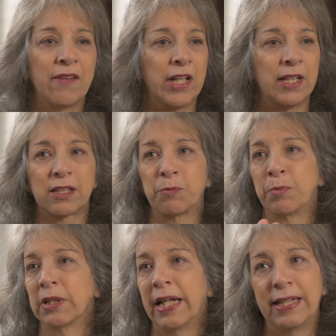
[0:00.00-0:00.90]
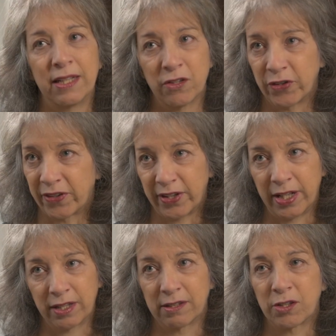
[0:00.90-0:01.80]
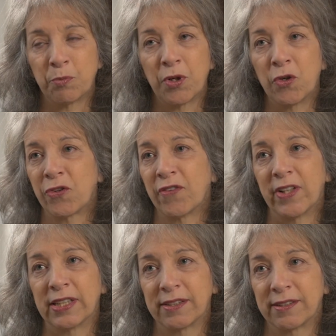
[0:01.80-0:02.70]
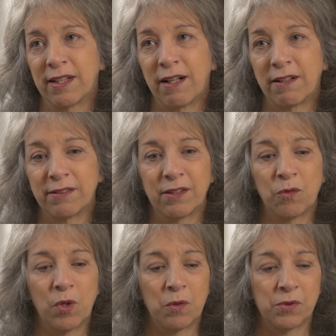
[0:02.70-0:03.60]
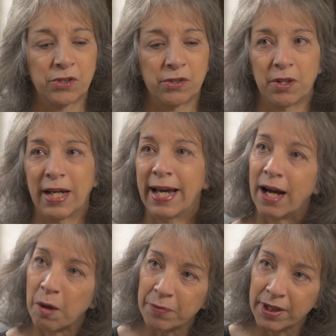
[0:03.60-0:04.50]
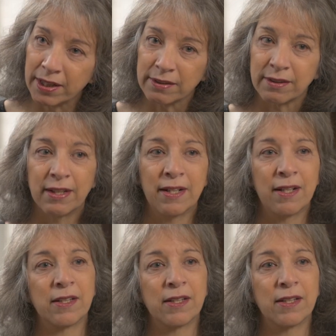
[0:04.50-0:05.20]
and they'd explain everything to both of us, what was going to happen.